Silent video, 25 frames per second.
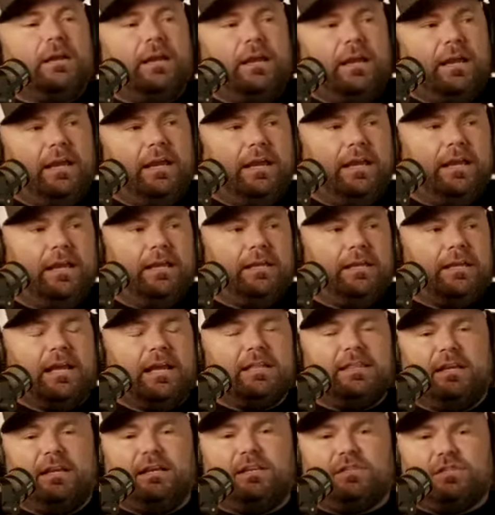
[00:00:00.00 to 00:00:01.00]
Mm-hmm. And I
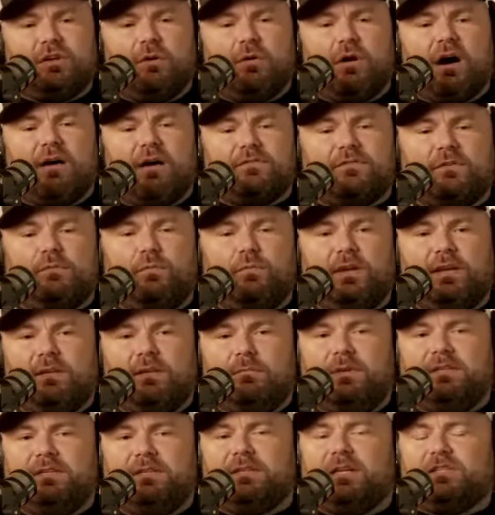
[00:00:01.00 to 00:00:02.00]
think so often we
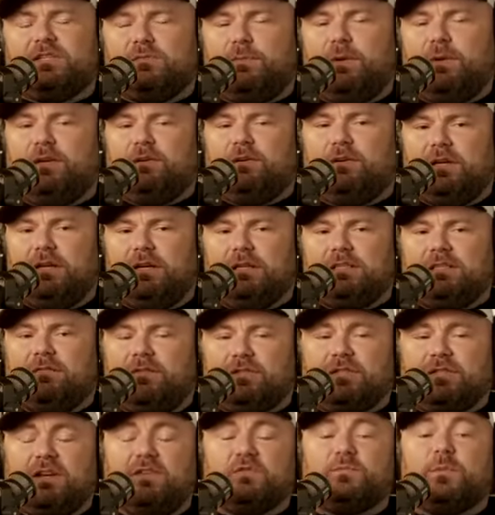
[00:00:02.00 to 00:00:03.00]
can be such big critics of
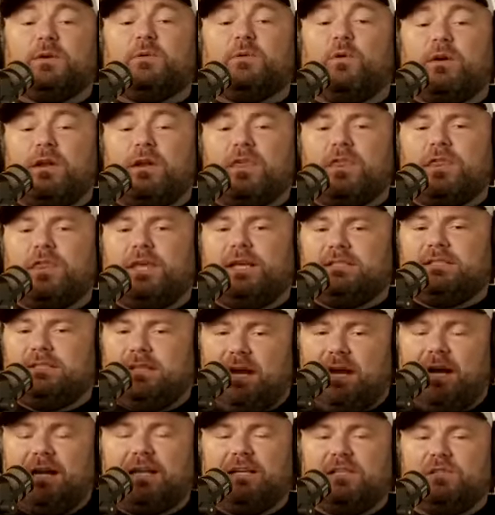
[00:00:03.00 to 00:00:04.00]
ourselves. But one of the things
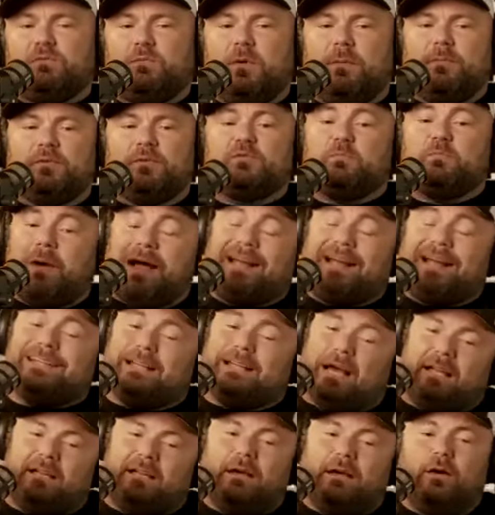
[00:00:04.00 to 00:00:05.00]
the audience members might
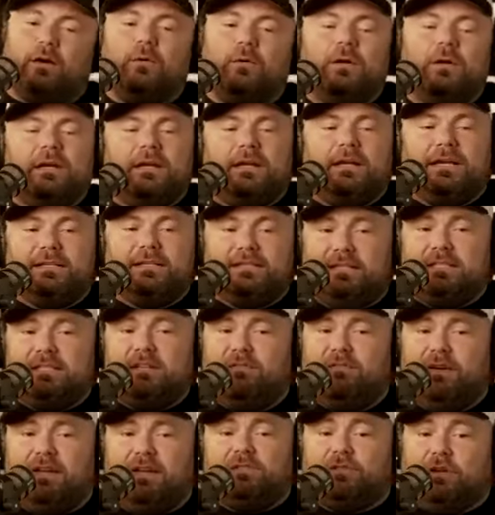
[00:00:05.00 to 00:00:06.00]
not know is these
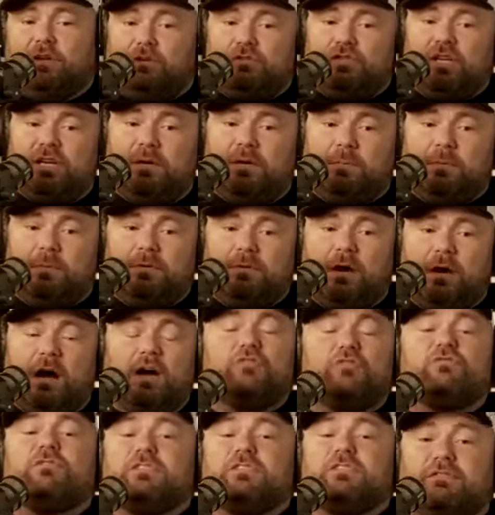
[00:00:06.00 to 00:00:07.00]
events aren't cheap.
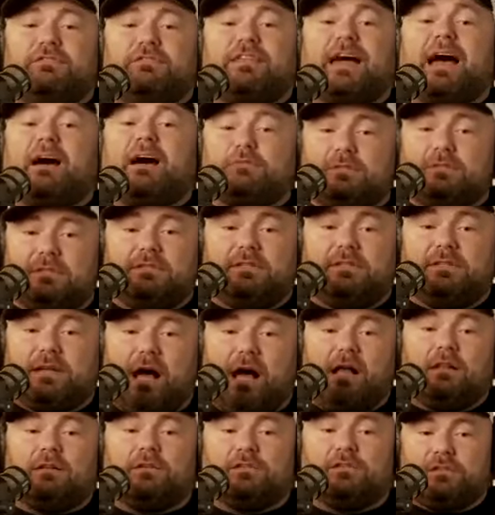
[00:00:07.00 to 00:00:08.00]
Hundreds of thousands of
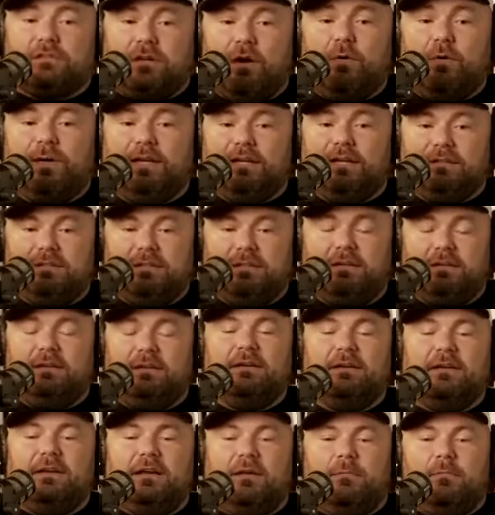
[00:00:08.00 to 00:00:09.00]
dollars go into
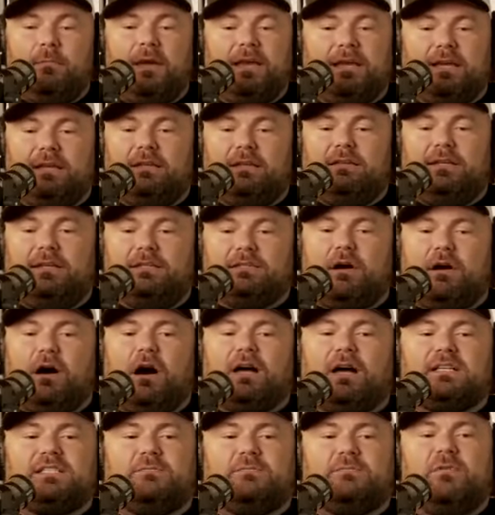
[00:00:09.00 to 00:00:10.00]
making these
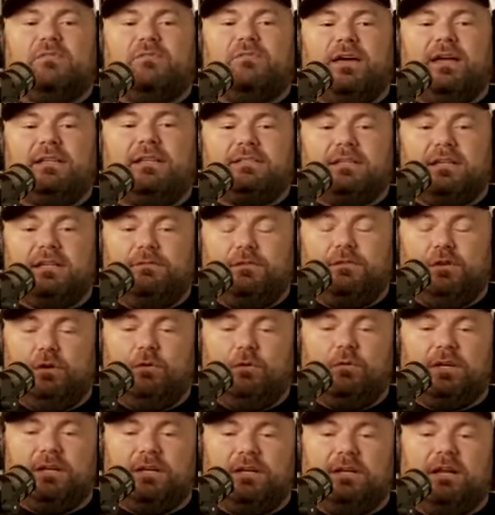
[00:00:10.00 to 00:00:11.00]
awesome events. And if you
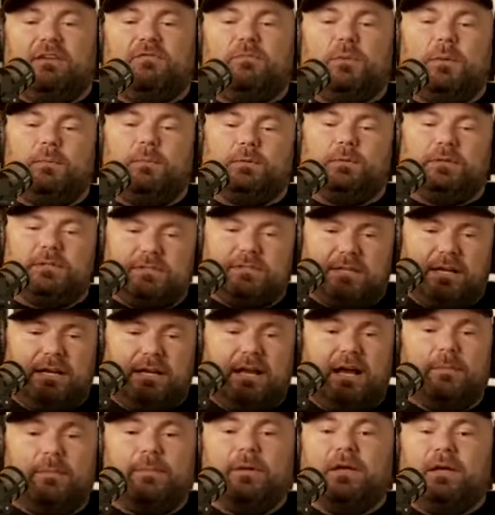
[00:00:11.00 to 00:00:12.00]
don't get enough people to sign
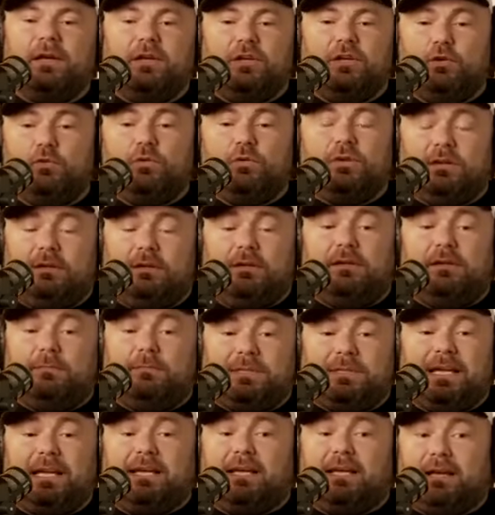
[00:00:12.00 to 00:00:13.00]
up, you can end up
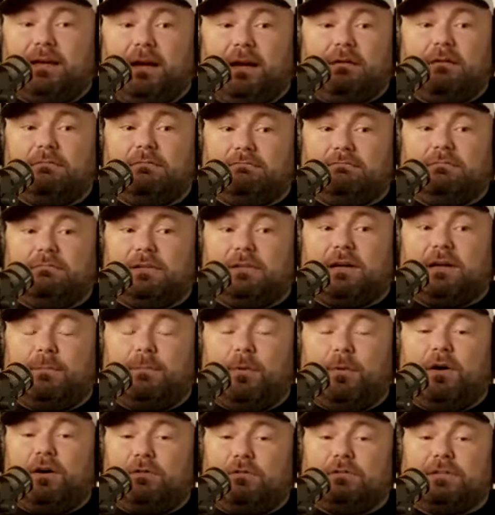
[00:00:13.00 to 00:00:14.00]
taking a
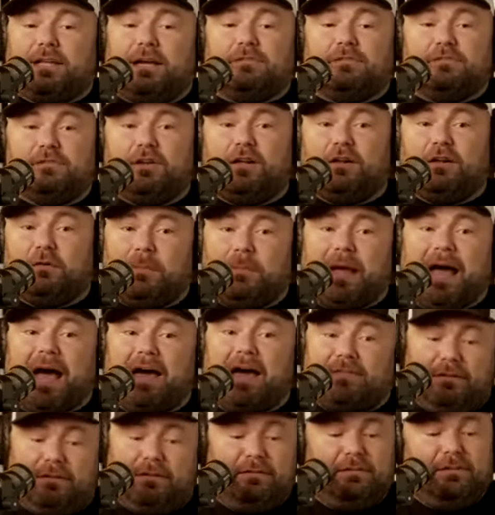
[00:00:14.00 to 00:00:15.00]
couple hundred thousand dollar
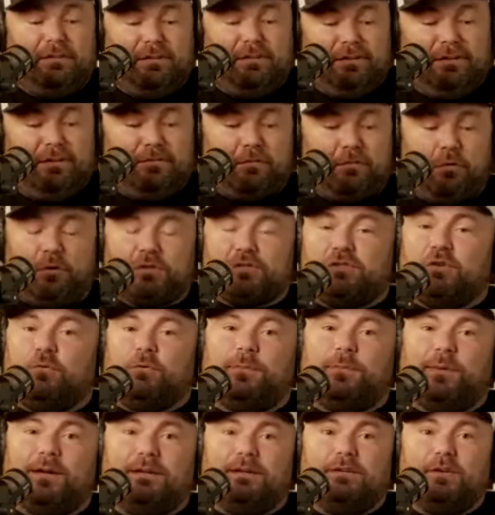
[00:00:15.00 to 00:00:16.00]
bath. And of course, no
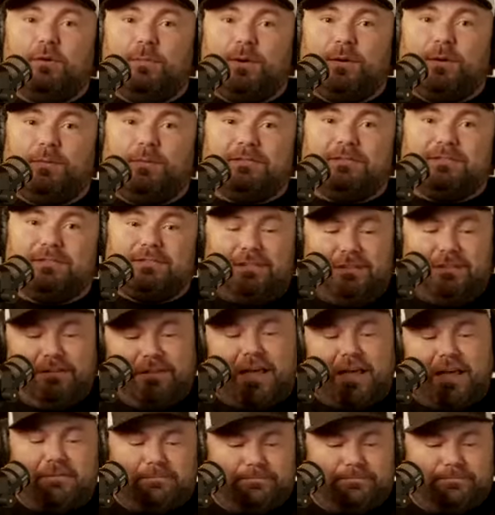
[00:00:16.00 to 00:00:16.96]
one, but nobody wants to do that.